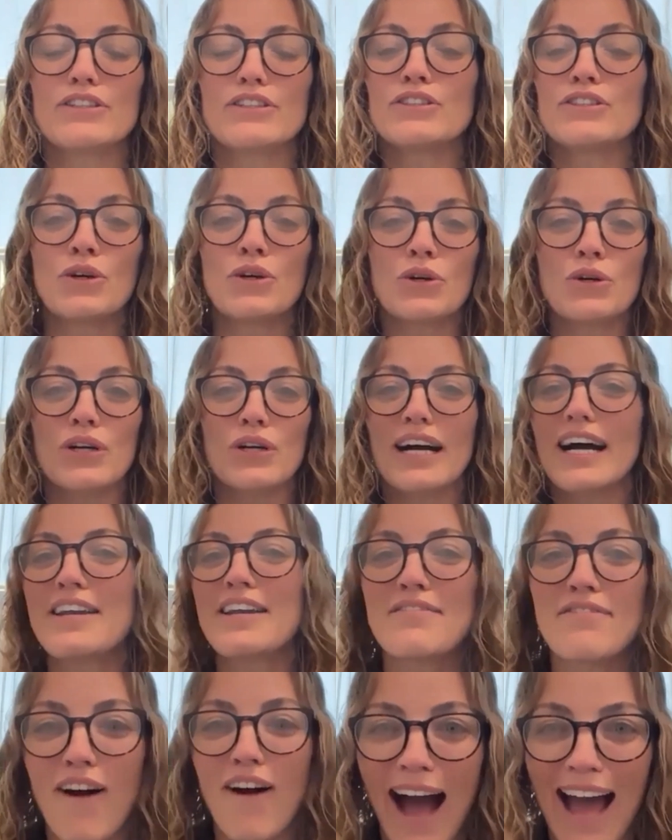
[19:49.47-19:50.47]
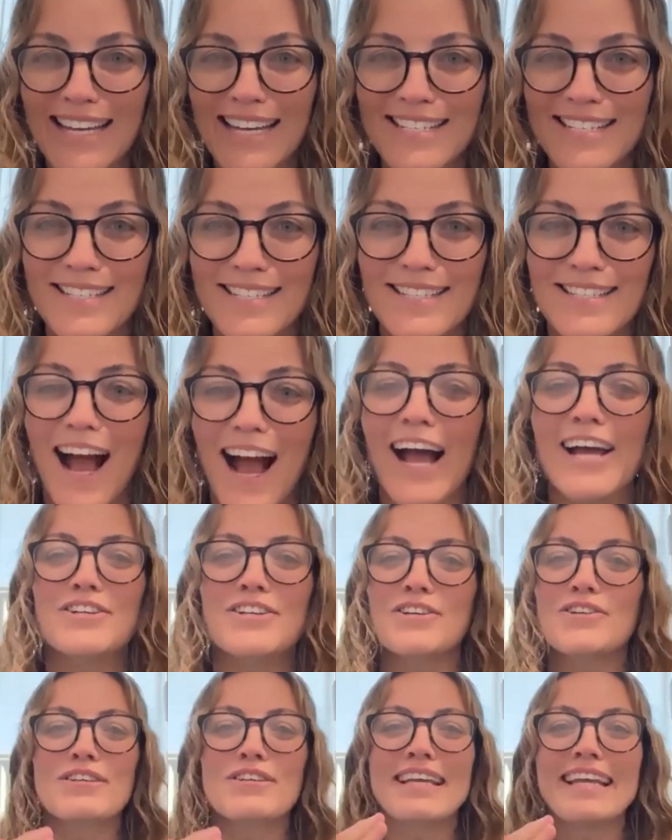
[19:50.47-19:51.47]
your advice. I
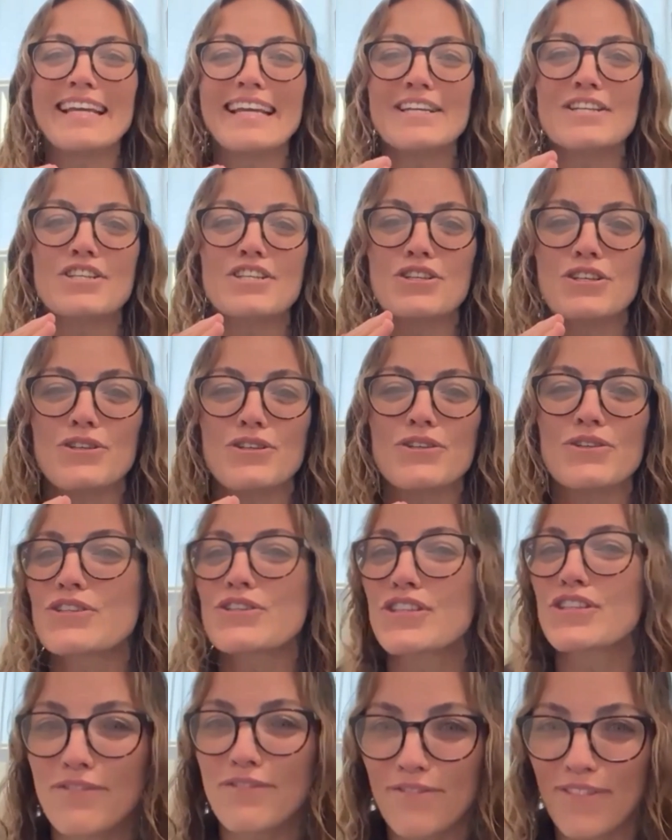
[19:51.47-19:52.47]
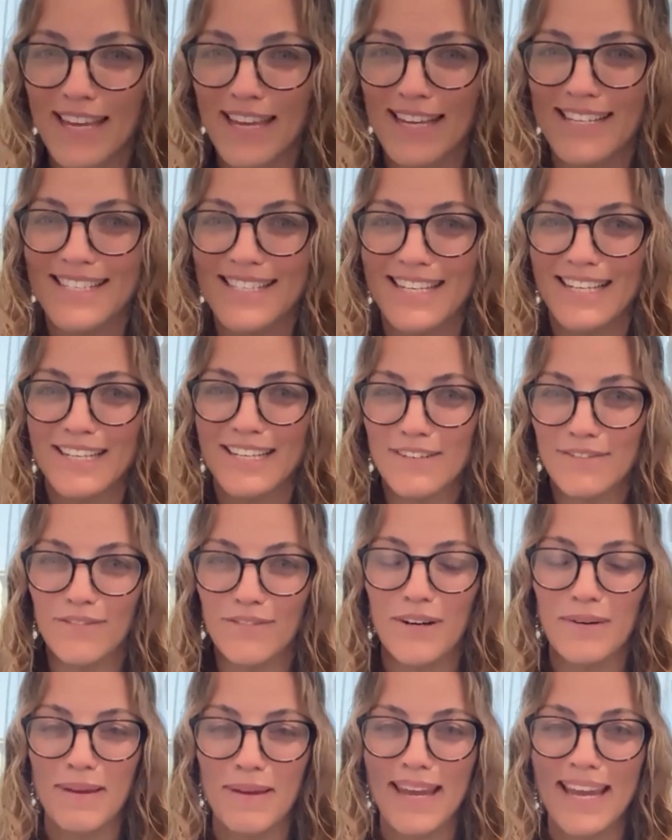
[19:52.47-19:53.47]
don't need you to fix it
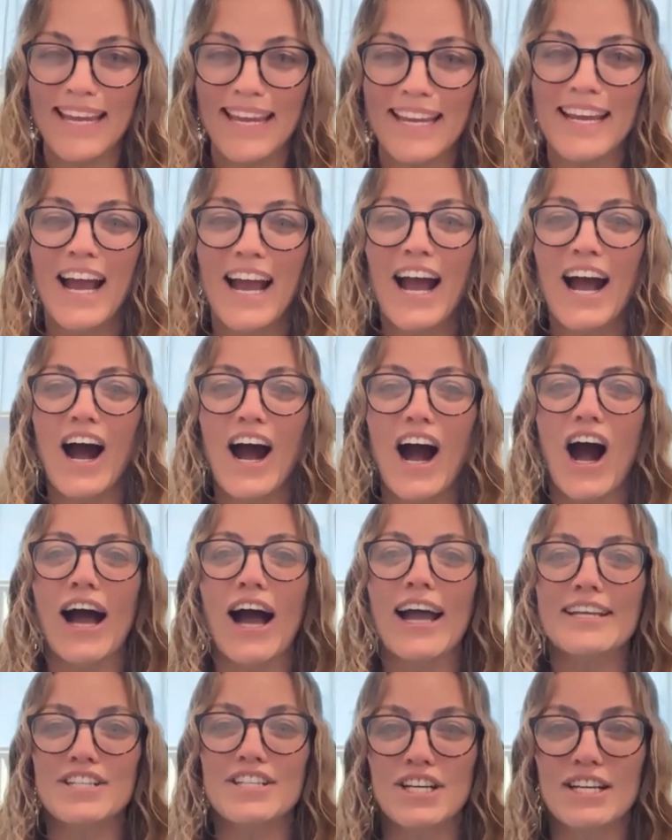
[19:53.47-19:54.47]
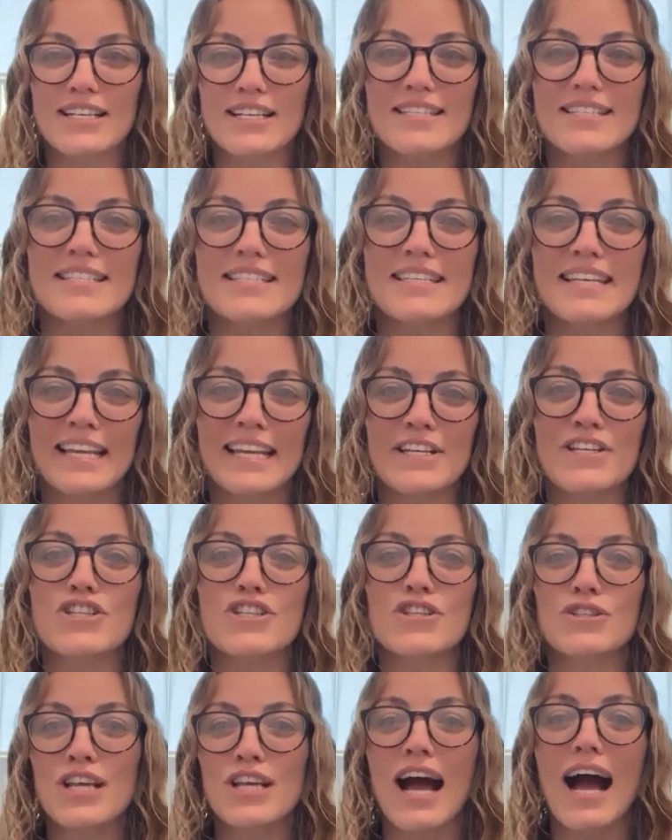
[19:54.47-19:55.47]
for me. I just need
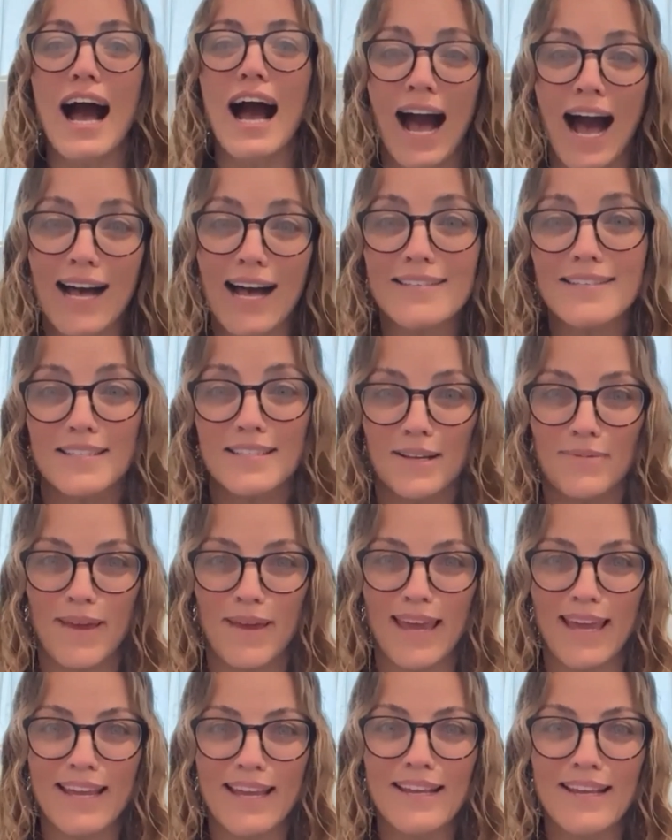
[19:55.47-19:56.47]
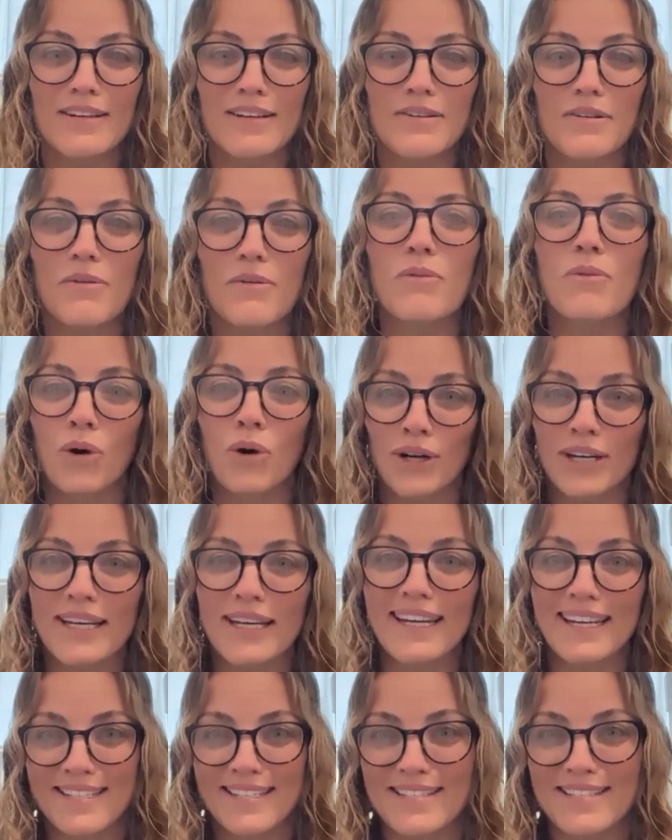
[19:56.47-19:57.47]
you to ask me what
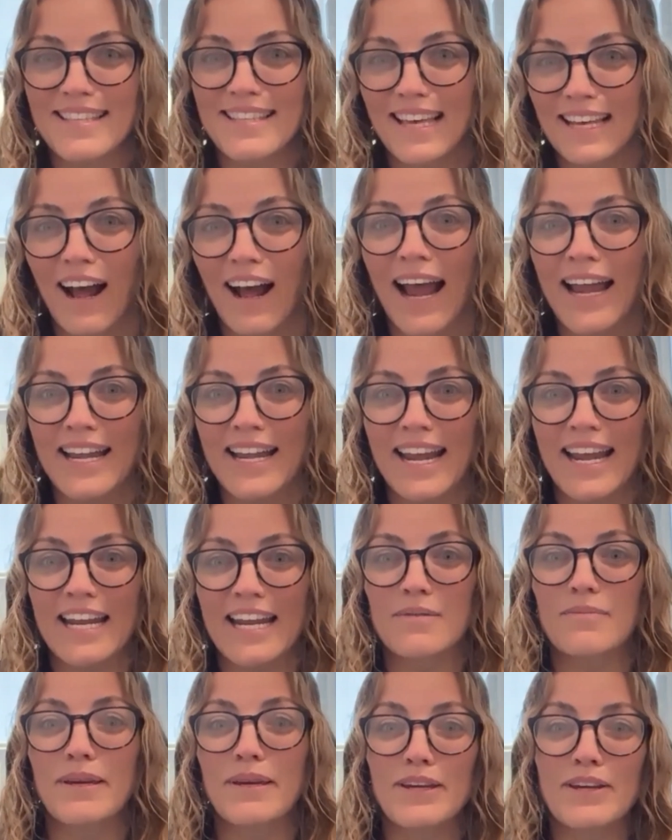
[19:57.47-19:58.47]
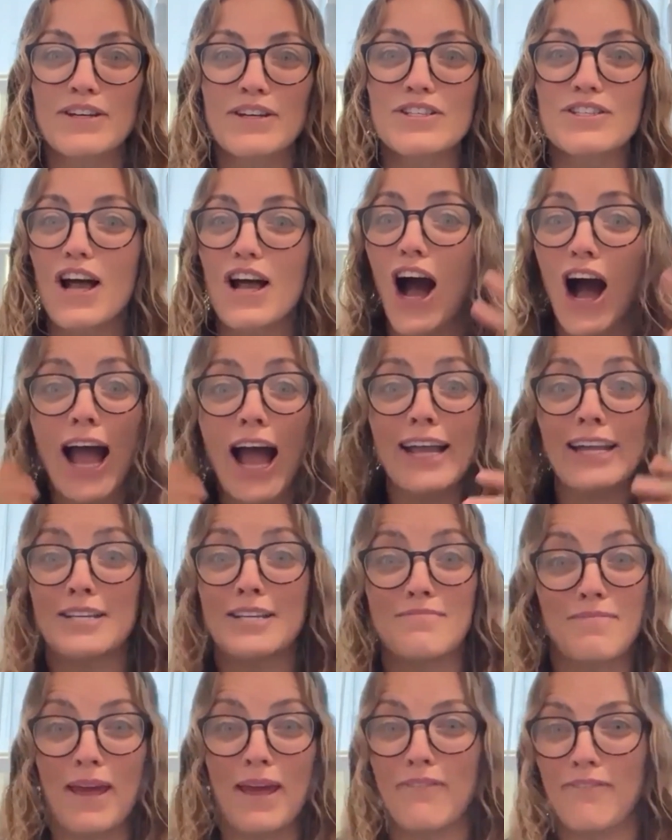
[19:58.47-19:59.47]
it is that I need, because I
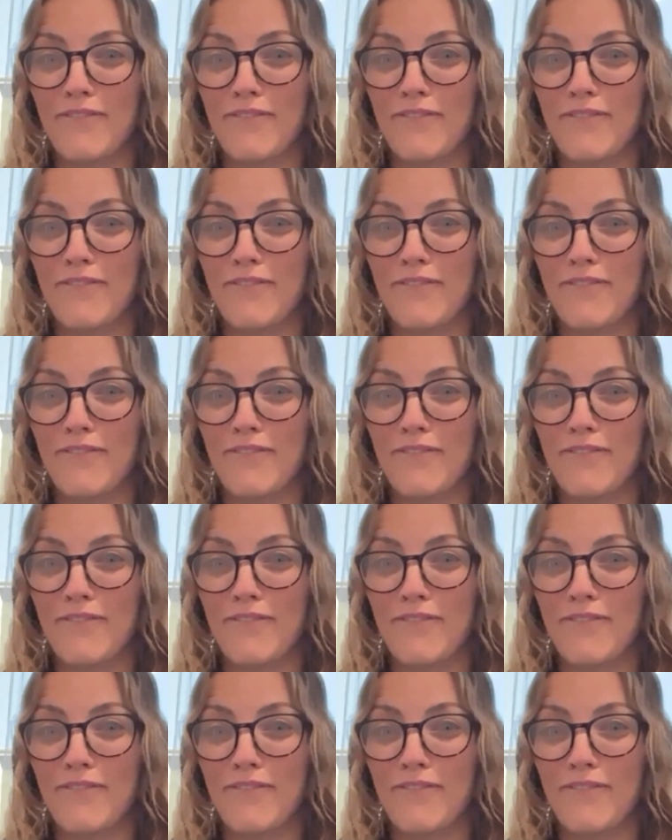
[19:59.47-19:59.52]
could be